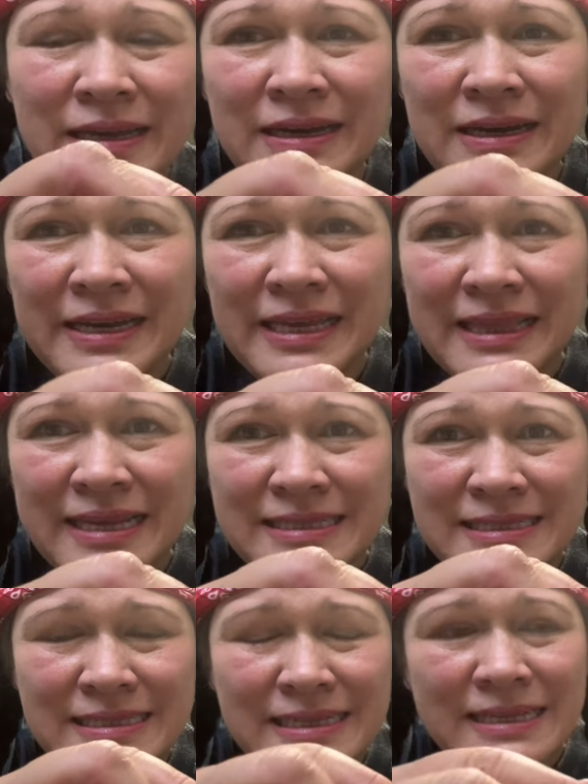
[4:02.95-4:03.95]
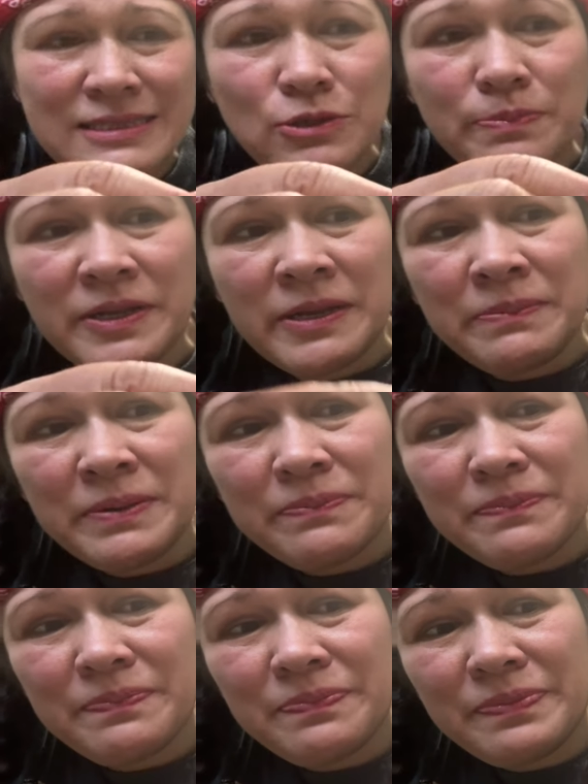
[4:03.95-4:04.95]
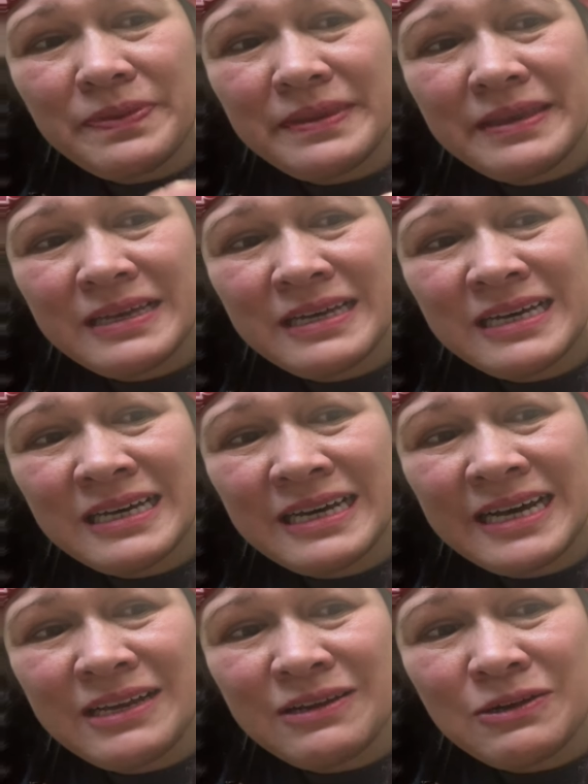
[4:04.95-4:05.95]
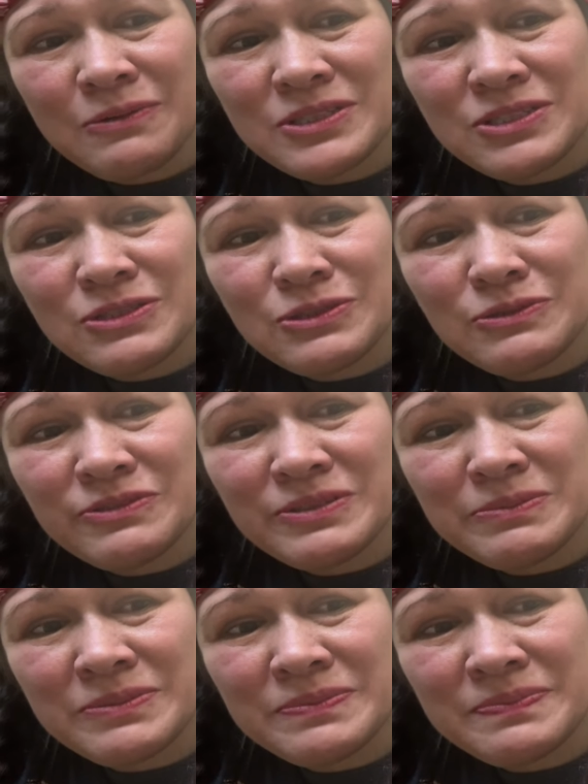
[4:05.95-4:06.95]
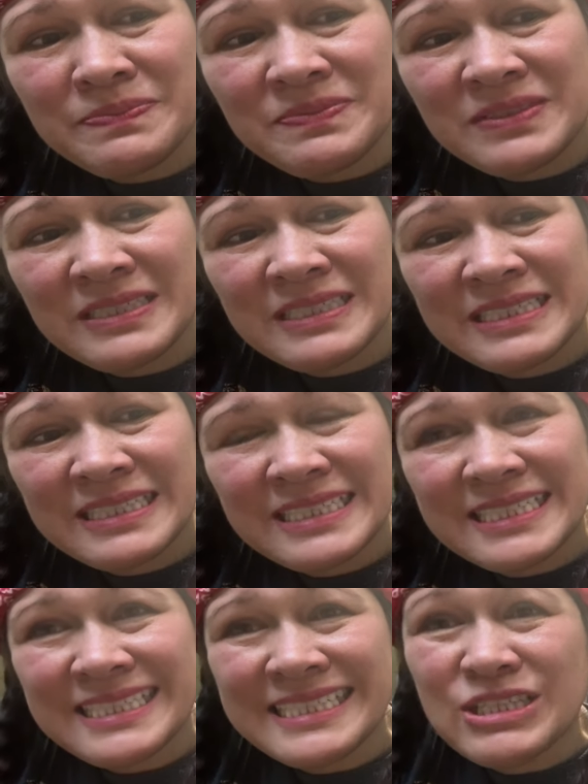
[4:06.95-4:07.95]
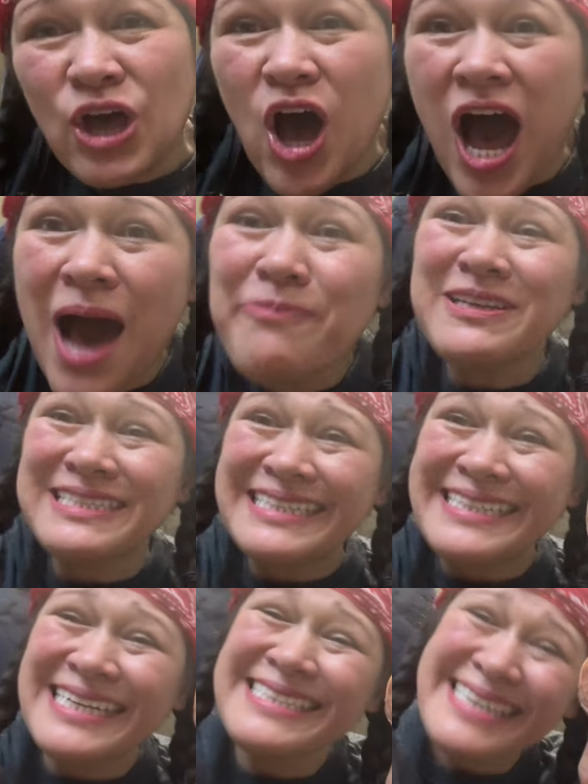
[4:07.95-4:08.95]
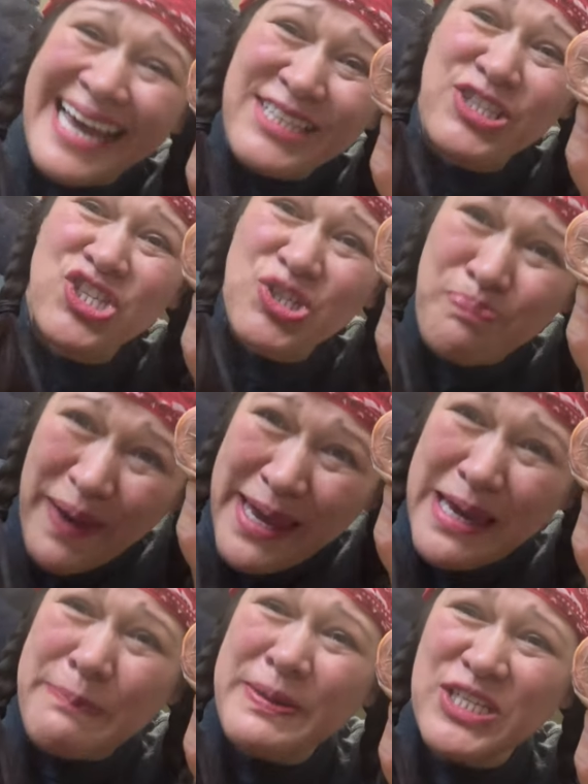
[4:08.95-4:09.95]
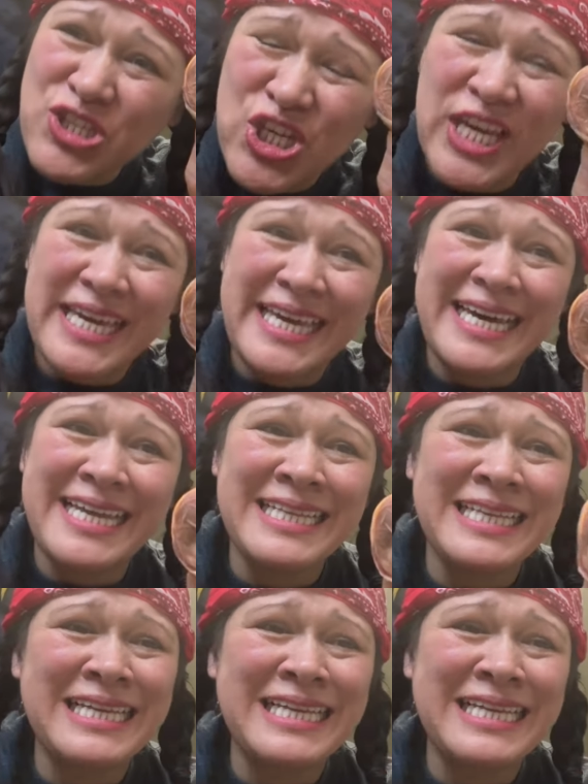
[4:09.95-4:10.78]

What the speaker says: Okay, let's open him up. Oh, I don't know what to do with him. This is obviously a dead baby chicken.